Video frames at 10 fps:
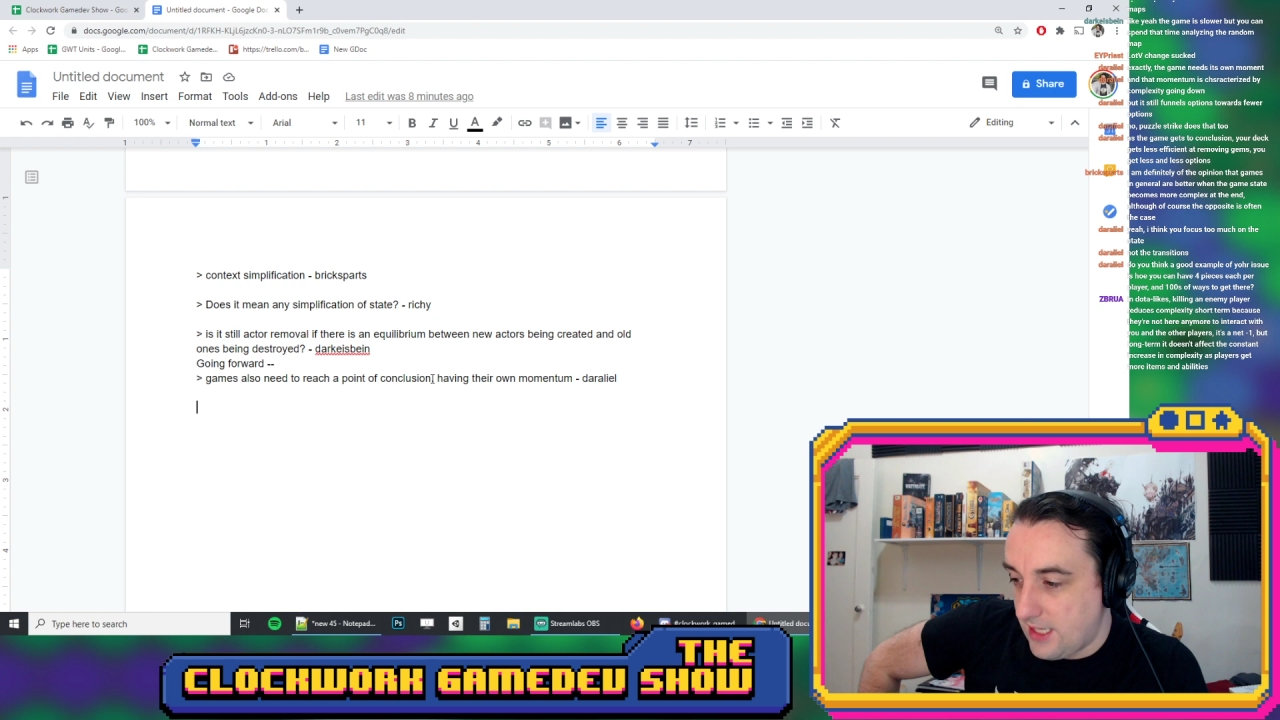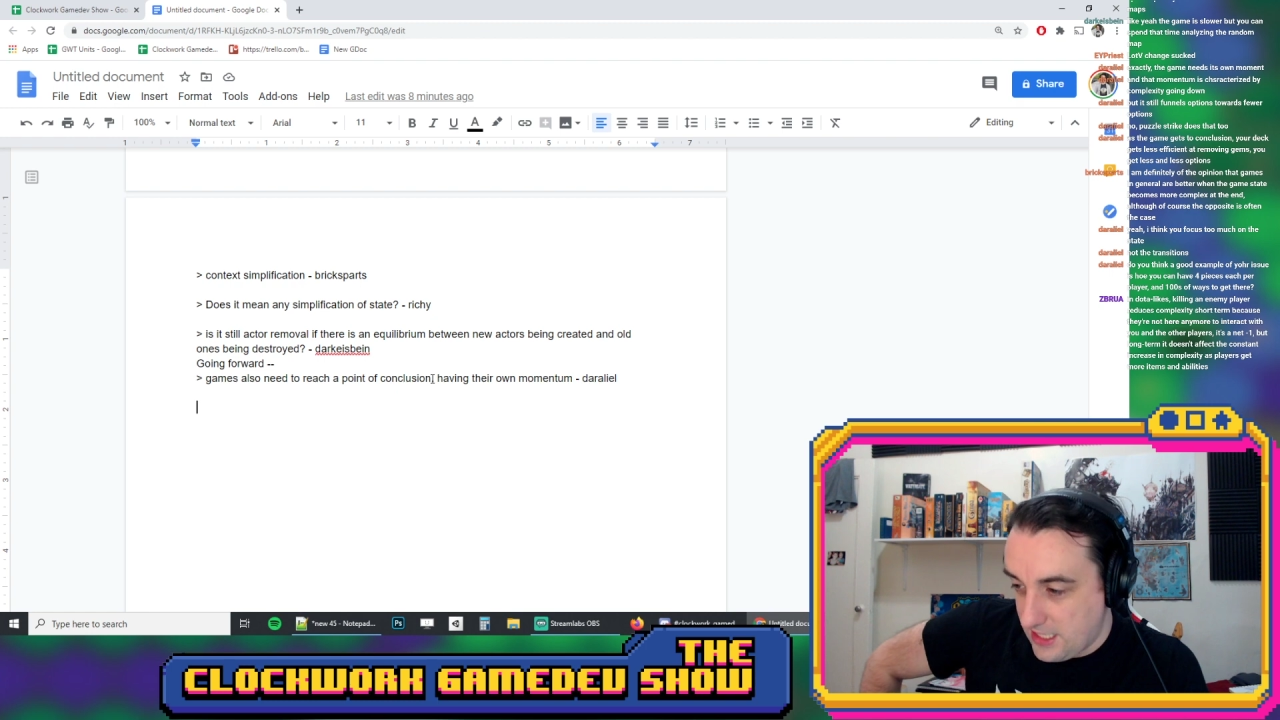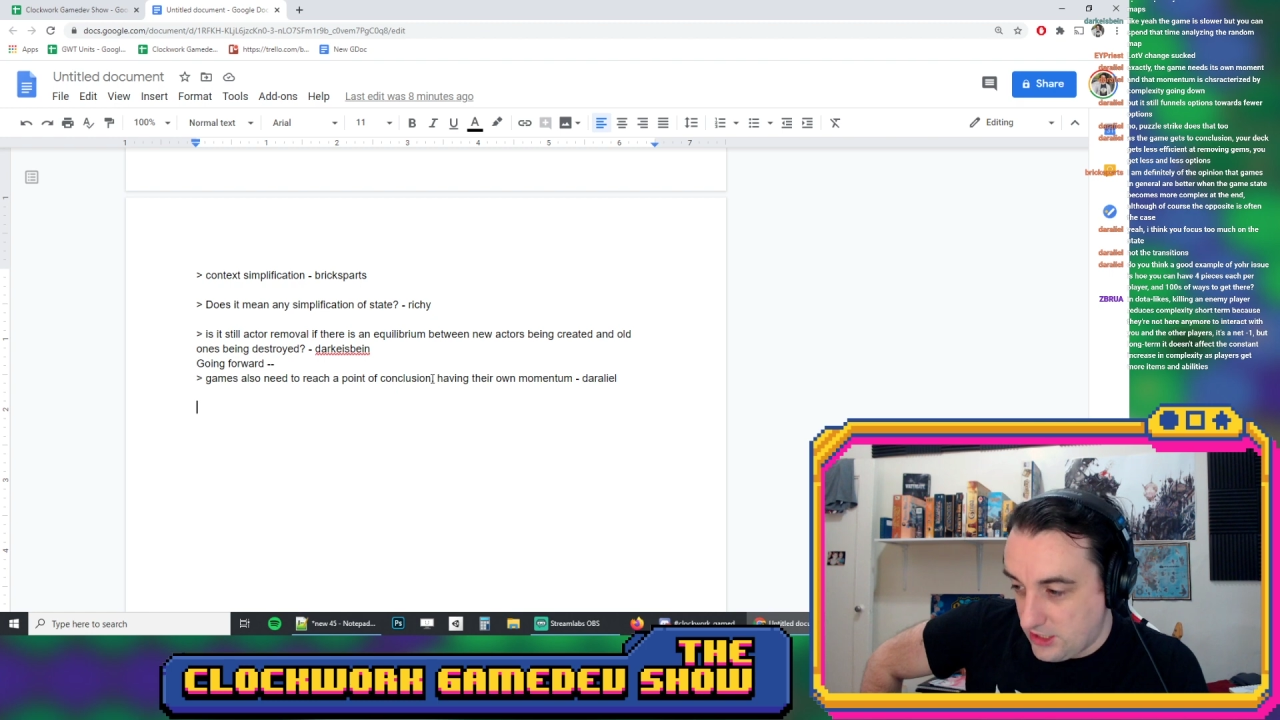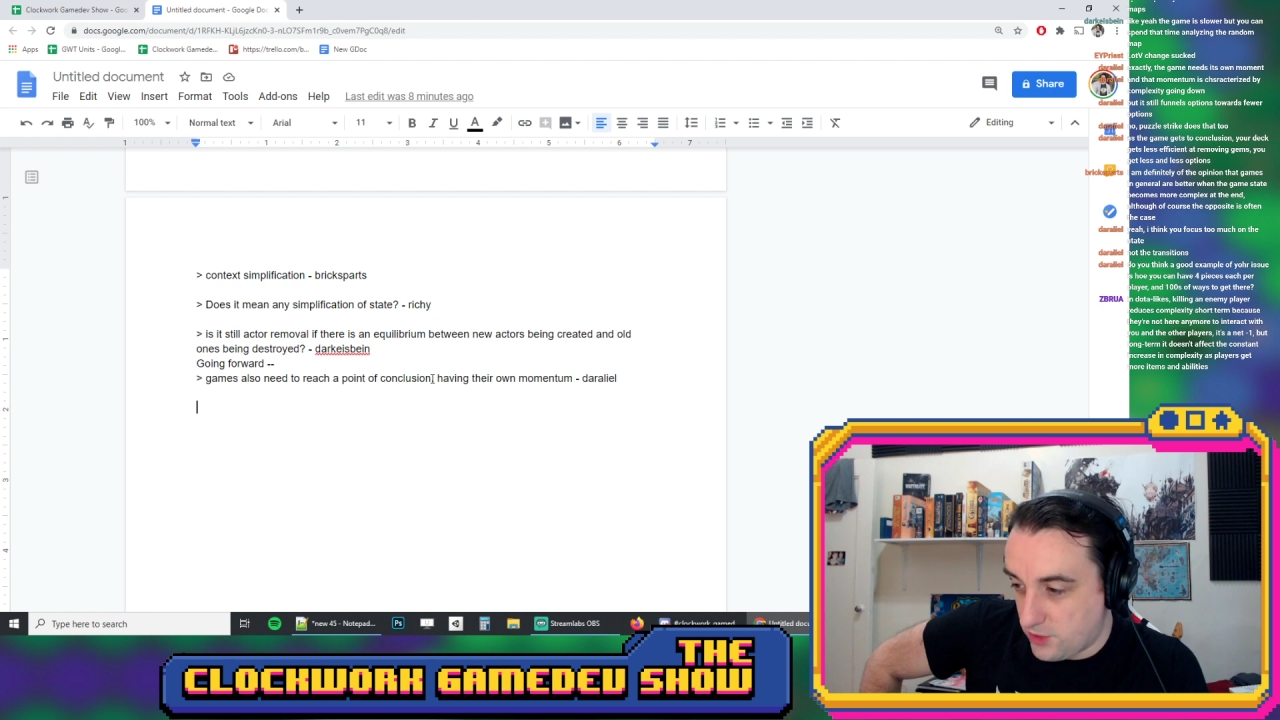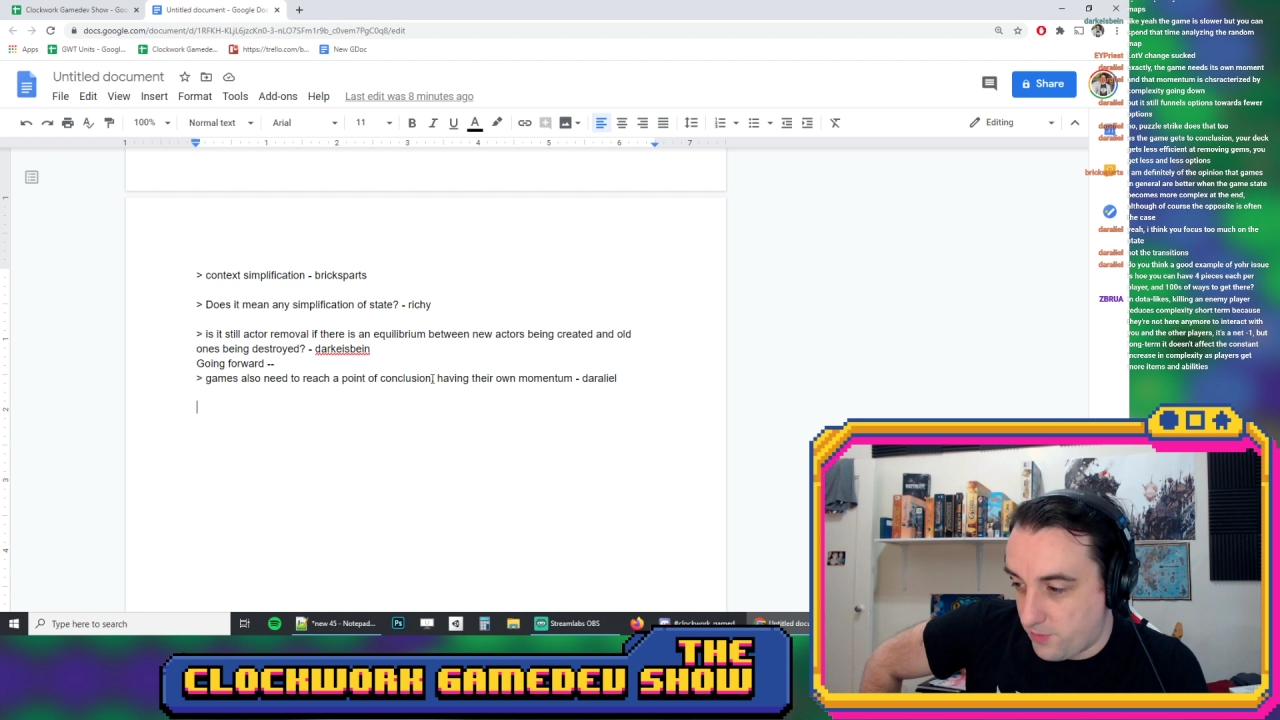
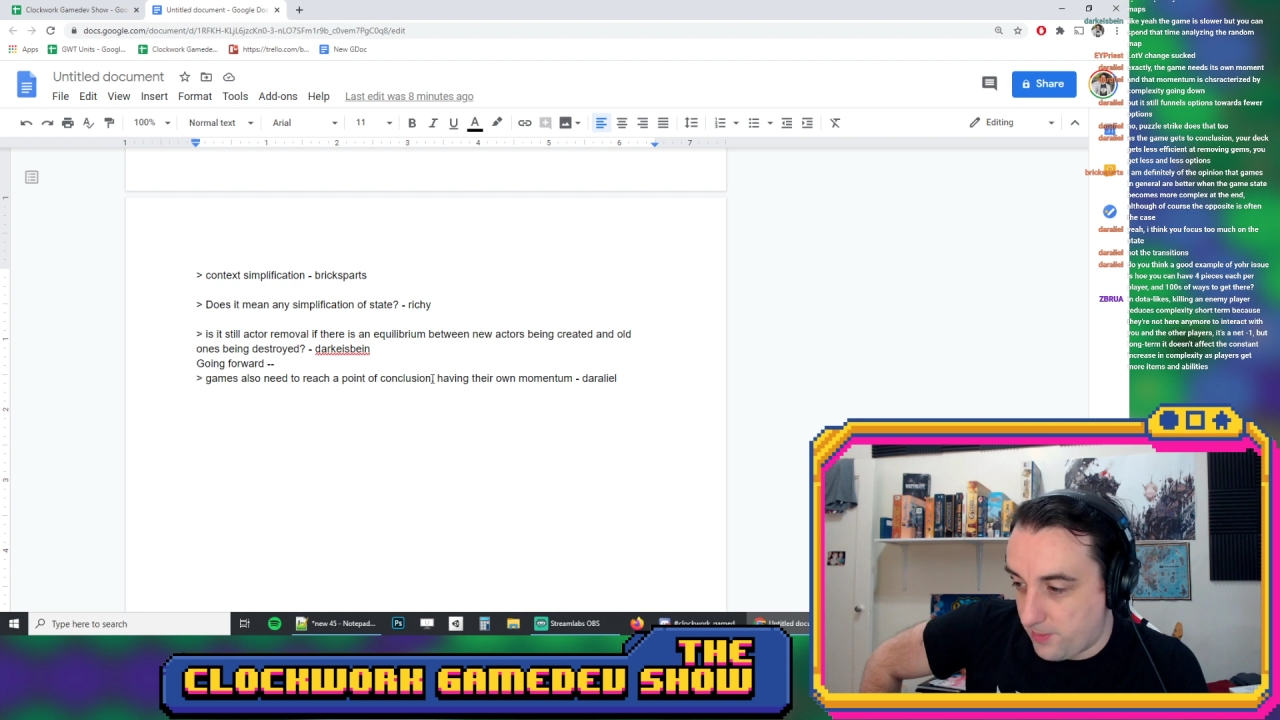each per